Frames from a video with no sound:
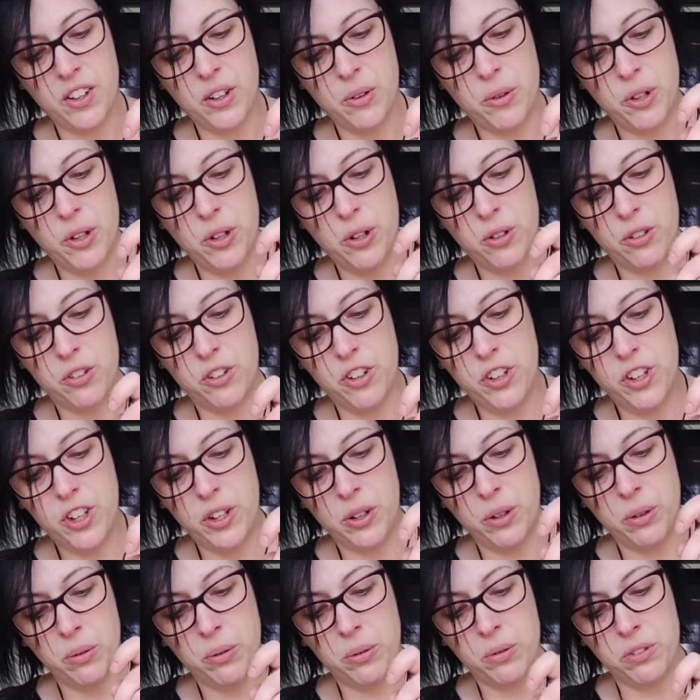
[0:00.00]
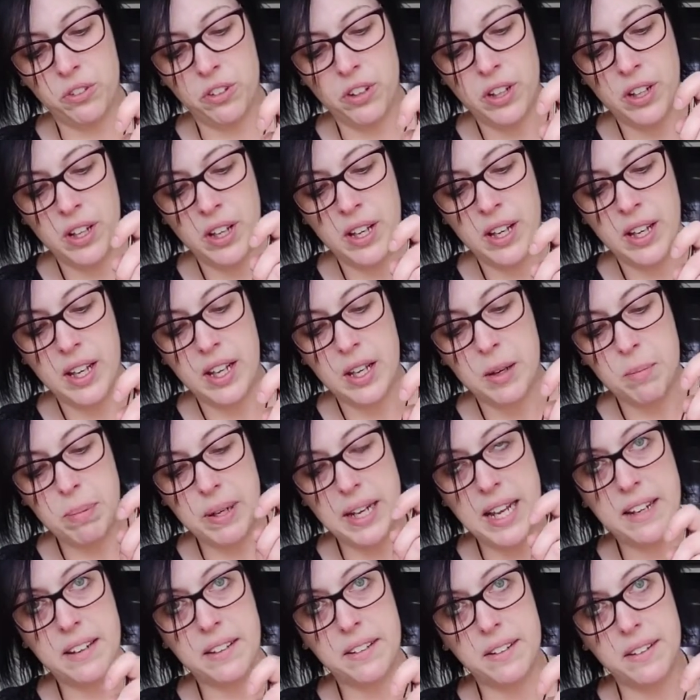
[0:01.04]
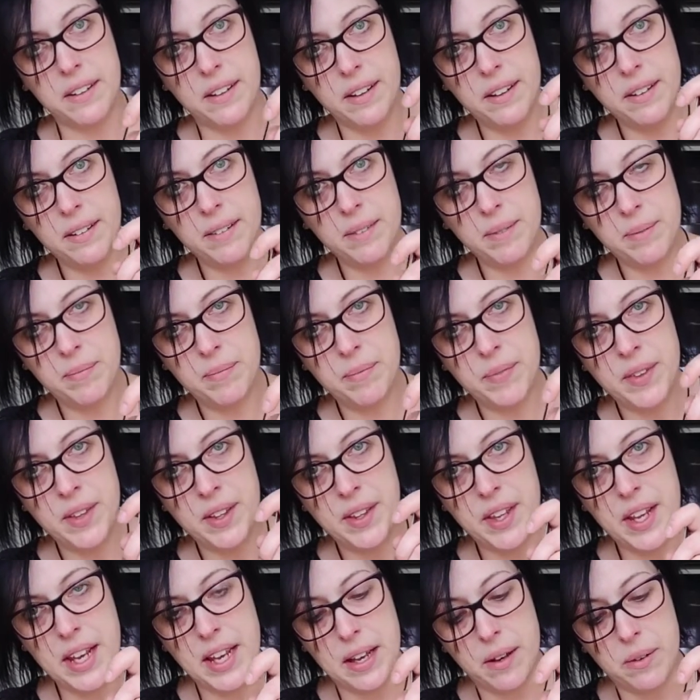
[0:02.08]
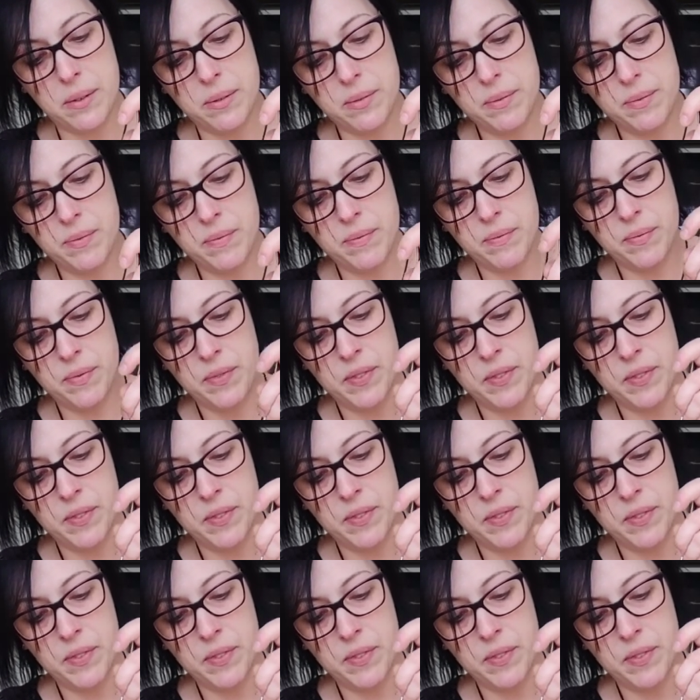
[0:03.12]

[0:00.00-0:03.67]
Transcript: You could use a blender now,